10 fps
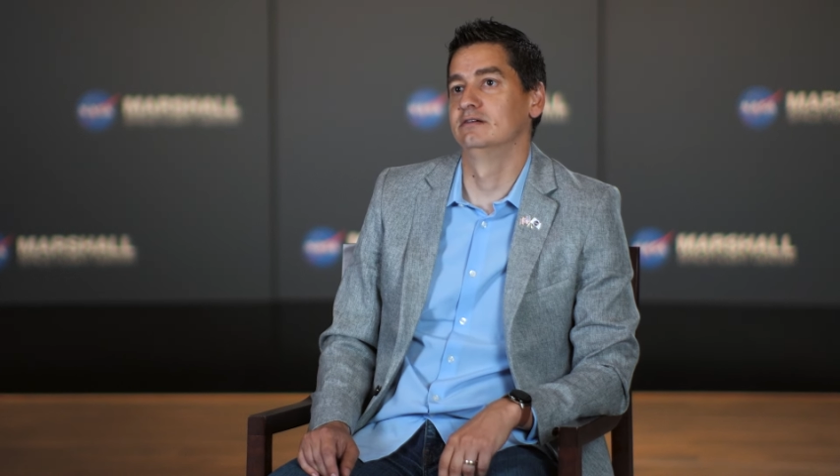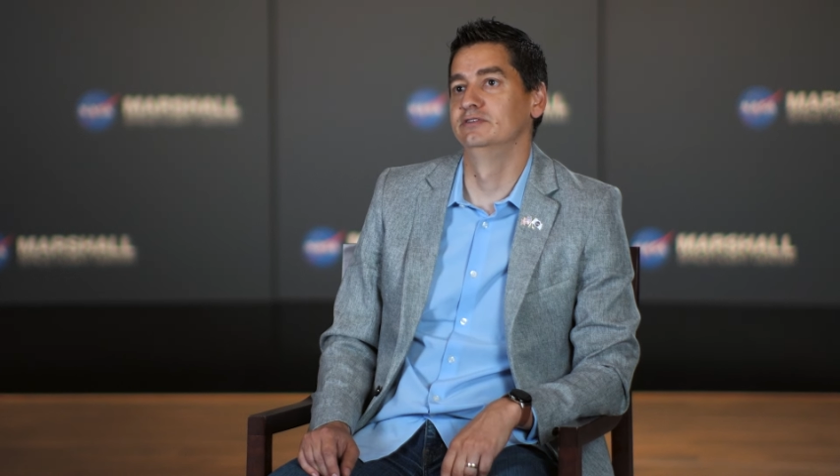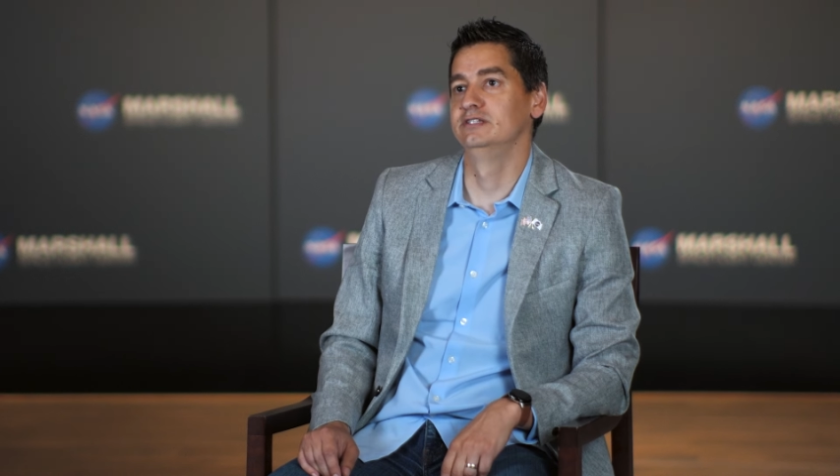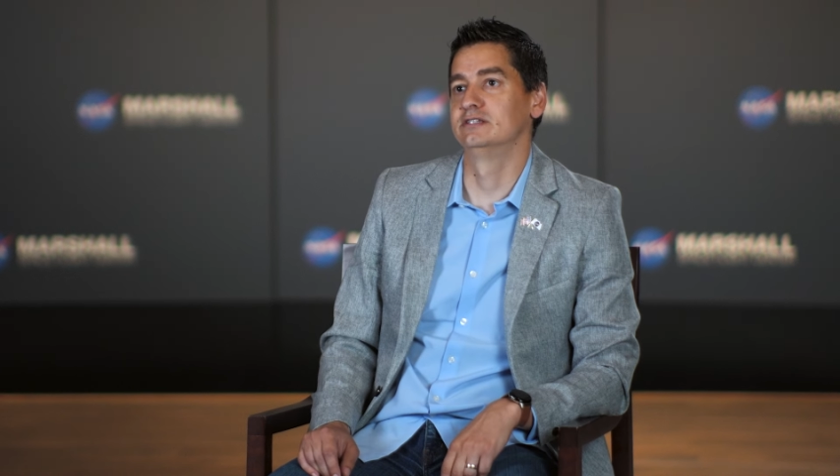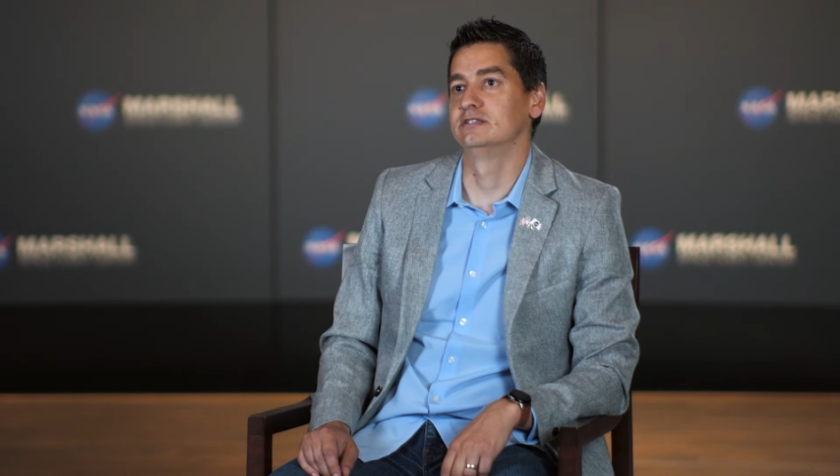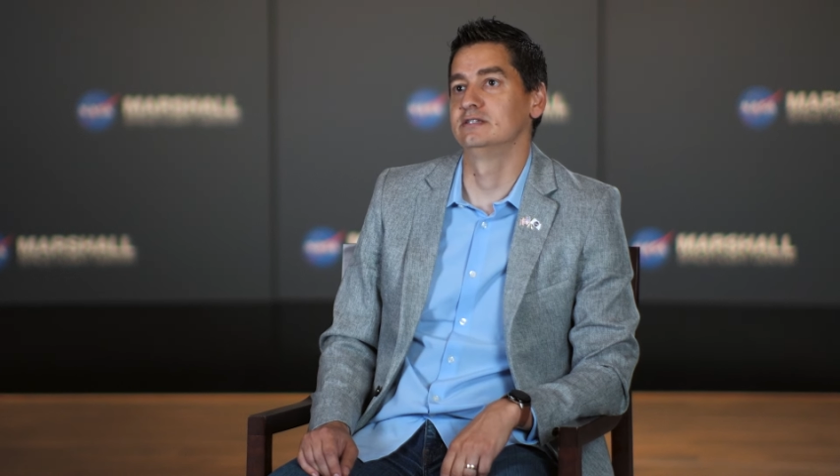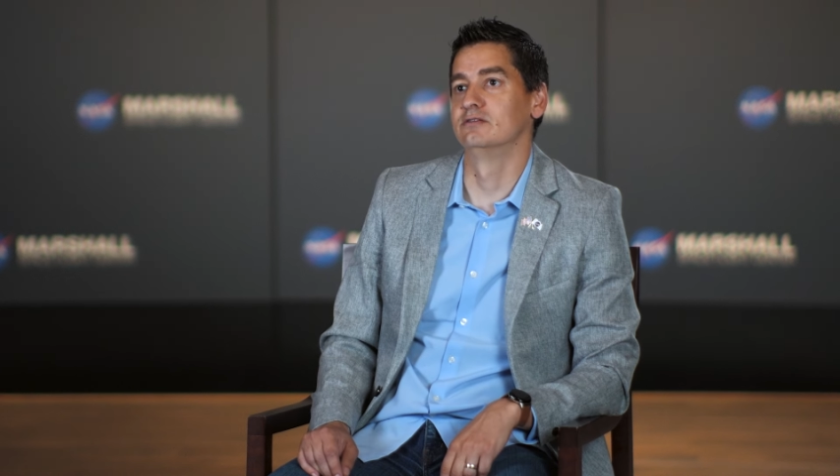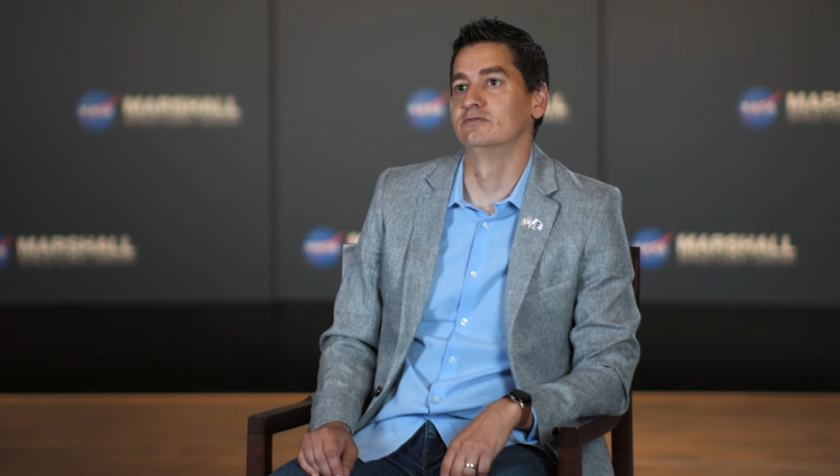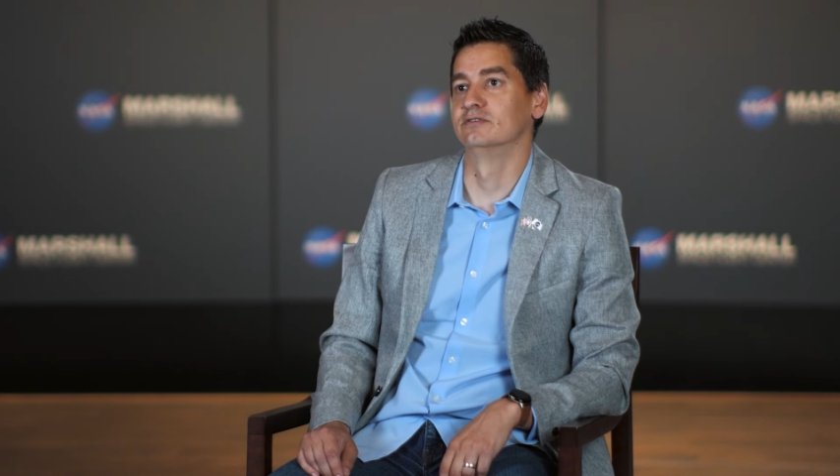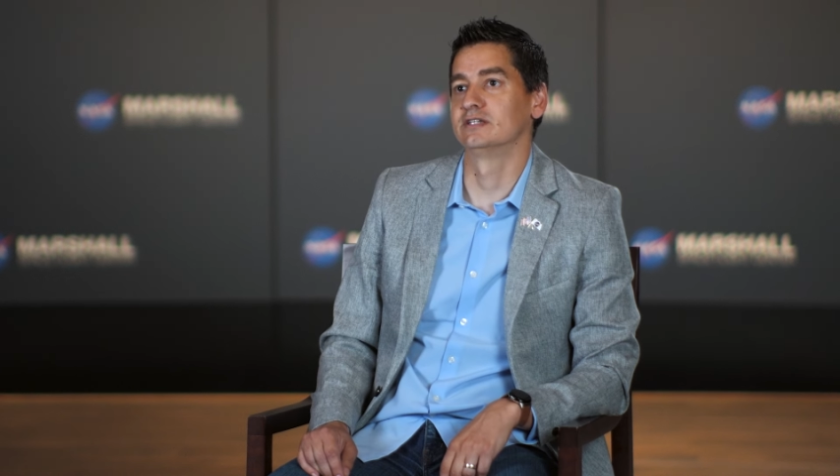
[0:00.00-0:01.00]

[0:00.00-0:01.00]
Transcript: of Lisa T over